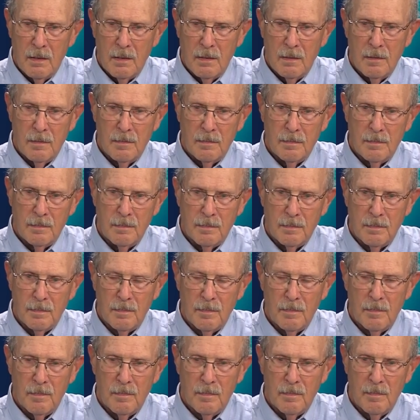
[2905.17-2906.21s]

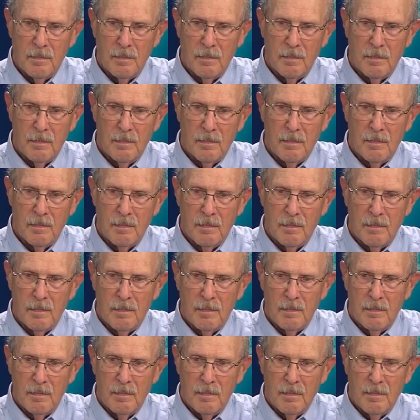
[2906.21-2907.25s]

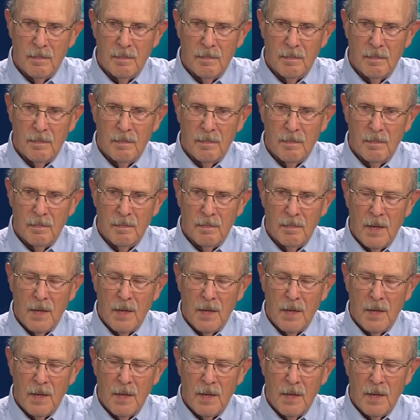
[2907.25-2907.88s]
Nothing is said.